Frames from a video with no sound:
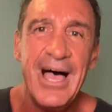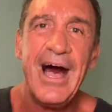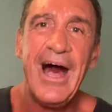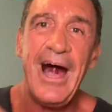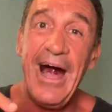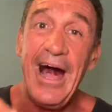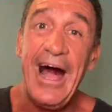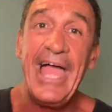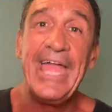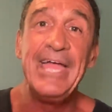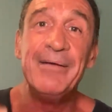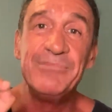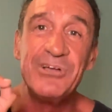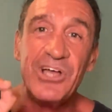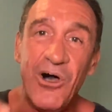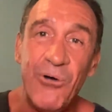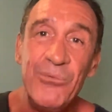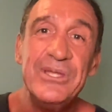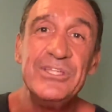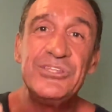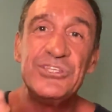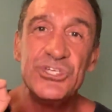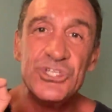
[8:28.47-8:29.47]
I am
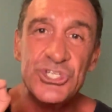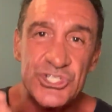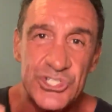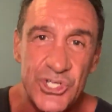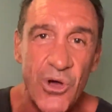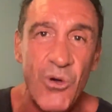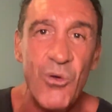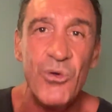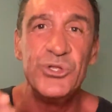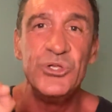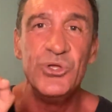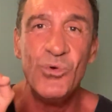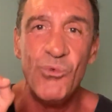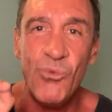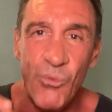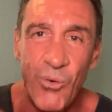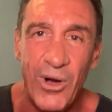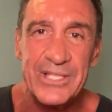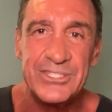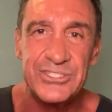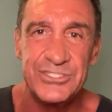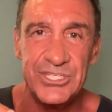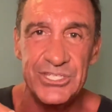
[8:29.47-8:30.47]
going to show you
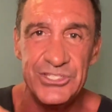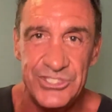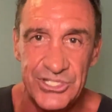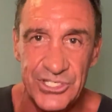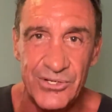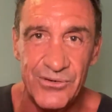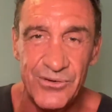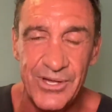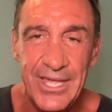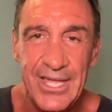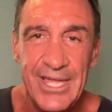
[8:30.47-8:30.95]
what to do.